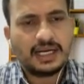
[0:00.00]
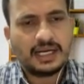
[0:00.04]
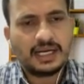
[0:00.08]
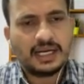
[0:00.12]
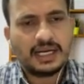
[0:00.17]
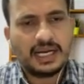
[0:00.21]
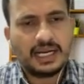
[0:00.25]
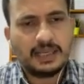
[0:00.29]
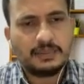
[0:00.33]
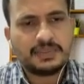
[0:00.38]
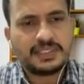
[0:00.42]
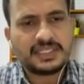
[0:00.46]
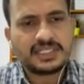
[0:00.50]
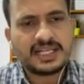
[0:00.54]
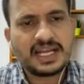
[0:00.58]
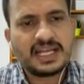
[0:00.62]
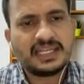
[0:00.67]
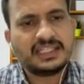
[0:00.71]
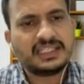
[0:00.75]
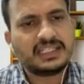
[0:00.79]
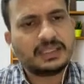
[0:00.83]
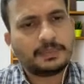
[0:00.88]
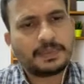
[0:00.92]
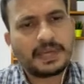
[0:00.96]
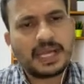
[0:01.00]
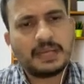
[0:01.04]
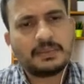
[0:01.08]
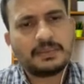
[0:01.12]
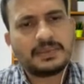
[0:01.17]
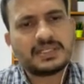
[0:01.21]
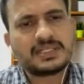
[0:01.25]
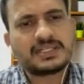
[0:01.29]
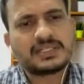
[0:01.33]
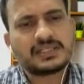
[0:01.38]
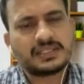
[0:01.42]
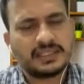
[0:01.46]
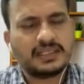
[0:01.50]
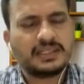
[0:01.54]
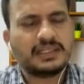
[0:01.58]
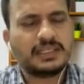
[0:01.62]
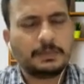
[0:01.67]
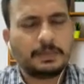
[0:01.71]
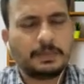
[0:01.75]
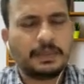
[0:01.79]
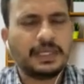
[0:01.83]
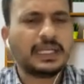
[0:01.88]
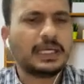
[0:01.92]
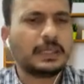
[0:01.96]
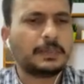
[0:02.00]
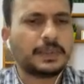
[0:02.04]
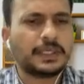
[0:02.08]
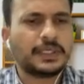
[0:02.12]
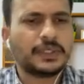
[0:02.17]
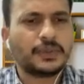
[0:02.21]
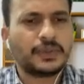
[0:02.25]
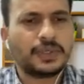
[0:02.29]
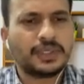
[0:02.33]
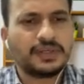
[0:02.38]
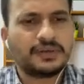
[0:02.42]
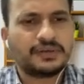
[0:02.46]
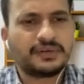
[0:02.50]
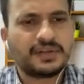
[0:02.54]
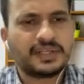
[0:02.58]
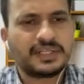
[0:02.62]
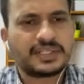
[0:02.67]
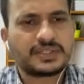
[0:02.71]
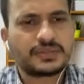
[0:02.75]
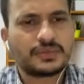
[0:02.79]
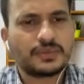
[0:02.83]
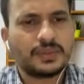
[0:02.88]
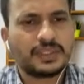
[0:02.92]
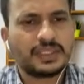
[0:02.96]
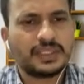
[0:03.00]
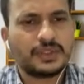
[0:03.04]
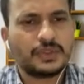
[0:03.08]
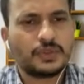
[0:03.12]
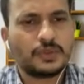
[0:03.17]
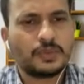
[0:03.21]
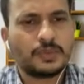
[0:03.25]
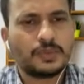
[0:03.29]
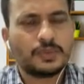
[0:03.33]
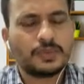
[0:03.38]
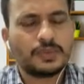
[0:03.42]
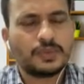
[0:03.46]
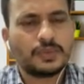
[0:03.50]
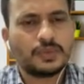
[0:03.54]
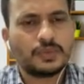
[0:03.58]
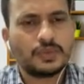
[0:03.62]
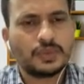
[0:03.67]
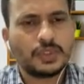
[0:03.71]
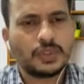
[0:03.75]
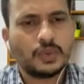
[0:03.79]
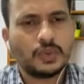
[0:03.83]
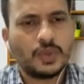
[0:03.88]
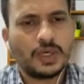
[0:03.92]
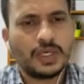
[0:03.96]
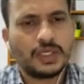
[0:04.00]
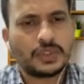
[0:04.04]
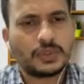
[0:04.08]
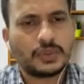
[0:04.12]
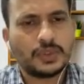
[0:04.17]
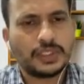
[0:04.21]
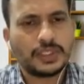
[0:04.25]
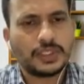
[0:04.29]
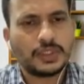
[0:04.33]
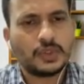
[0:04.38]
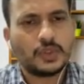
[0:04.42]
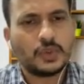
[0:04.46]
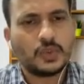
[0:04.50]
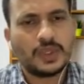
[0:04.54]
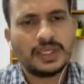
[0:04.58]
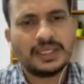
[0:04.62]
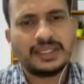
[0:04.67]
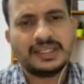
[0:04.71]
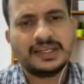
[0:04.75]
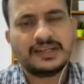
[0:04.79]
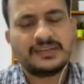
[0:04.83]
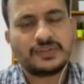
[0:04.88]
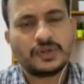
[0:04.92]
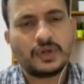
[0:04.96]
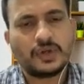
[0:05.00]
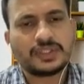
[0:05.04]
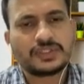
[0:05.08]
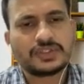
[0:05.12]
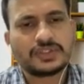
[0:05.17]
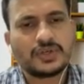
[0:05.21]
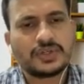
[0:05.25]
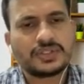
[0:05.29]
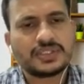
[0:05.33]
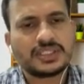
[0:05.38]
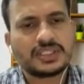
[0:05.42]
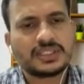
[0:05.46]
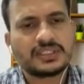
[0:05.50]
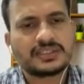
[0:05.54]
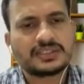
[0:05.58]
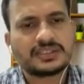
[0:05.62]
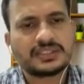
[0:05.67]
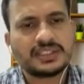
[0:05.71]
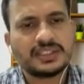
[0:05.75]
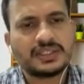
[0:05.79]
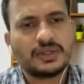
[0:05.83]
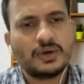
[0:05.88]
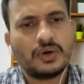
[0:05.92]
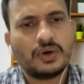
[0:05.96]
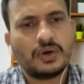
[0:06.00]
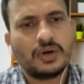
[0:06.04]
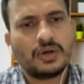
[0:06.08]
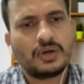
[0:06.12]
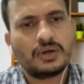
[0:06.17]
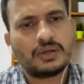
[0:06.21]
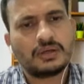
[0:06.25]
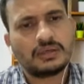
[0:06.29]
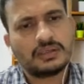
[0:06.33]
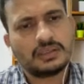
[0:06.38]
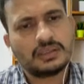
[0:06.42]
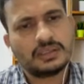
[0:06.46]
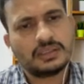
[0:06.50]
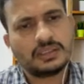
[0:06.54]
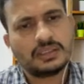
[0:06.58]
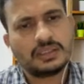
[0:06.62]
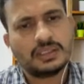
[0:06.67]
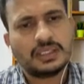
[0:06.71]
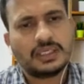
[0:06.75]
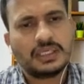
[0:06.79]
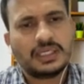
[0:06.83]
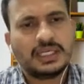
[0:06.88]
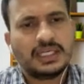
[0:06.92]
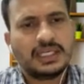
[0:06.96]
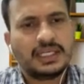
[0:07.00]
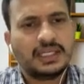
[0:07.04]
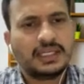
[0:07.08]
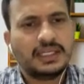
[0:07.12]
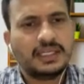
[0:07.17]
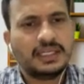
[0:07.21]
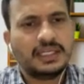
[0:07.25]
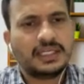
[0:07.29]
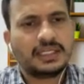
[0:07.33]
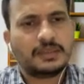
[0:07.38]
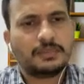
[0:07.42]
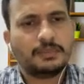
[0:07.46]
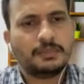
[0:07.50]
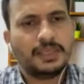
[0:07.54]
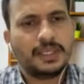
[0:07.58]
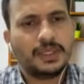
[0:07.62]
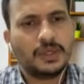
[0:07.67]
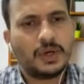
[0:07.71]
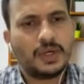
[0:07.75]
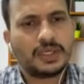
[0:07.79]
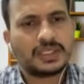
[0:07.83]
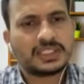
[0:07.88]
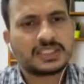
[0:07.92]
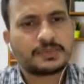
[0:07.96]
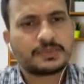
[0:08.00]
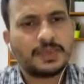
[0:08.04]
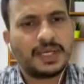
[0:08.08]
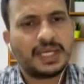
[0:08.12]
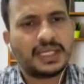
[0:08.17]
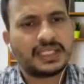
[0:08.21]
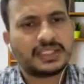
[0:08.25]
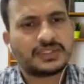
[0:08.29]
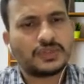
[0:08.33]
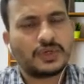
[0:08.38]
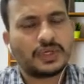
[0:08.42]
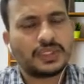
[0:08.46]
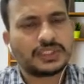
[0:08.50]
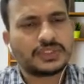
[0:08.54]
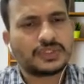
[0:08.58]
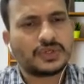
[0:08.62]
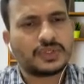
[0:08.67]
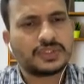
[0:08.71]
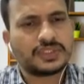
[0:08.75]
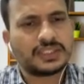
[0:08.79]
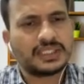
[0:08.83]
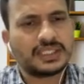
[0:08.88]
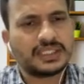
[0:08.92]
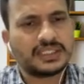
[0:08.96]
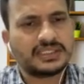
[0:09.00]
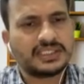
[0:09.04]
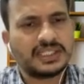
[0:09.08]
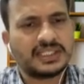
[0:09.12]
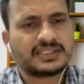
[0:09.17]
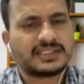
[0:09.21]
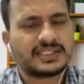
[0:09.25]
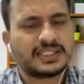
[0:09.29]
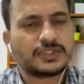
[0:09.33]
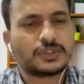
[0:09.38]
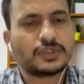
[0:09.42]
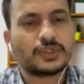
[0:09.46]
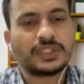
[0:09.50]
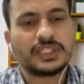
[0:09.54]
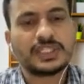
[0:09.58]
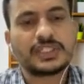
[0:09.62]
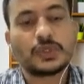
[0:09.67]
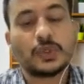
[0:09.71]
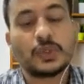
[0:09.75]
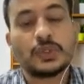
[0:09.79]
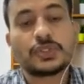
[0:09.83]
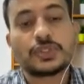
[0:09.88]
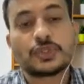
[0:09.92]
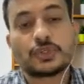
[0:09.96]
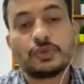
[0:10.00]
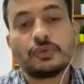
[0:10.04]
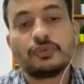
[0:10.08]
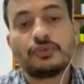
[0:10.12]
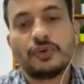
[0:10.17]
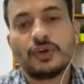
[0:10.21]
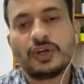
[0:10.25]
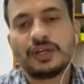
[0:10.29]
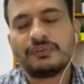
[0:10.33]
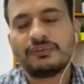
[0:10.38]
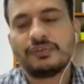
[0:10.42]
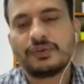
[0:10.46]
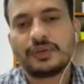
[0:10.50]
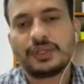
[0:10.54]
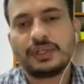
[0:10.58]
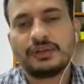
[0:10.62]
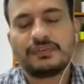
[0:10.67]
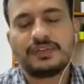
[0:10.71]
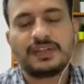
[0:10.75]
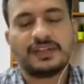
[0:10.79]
I'm designing the primers depending upon your interest, whether you want to include only exon junction, or it may not span exon junction. So this holds true for if the